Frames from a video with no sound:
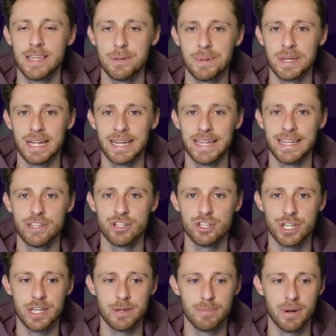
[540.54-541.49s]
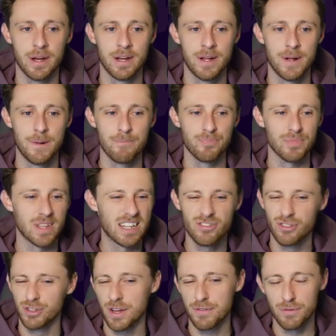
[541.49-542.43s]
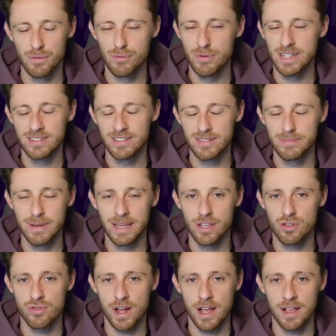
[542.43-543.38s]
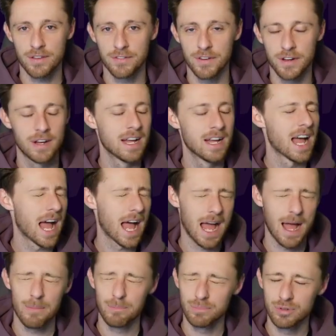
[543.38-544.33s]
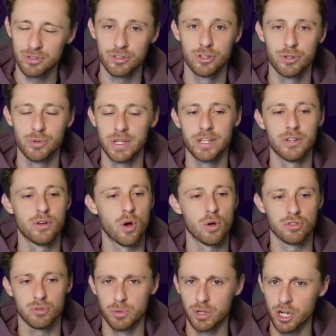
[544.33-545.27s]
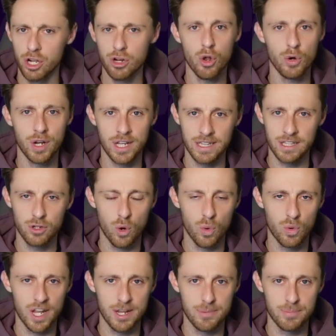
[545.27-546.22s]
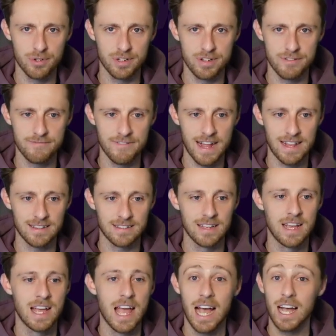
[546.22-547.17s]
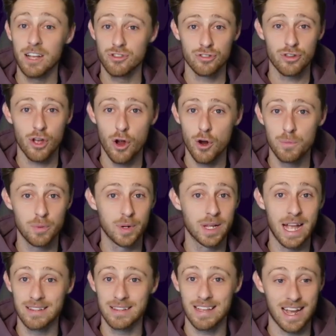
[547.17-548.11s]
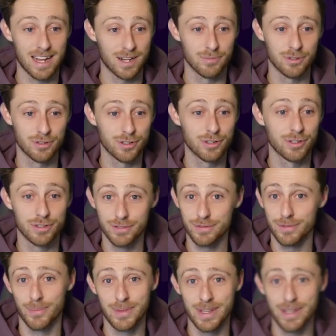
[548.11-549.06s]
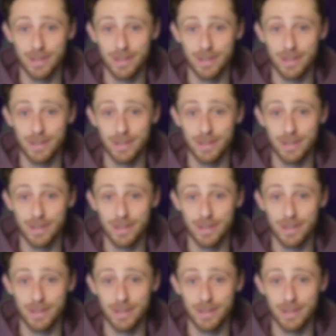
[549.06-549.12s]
clean sheet. But is there enough of a reason to make a transfer? Absolutely not. So we're going to lock in the goalkeeper in defence and just hope we get attacking returns from these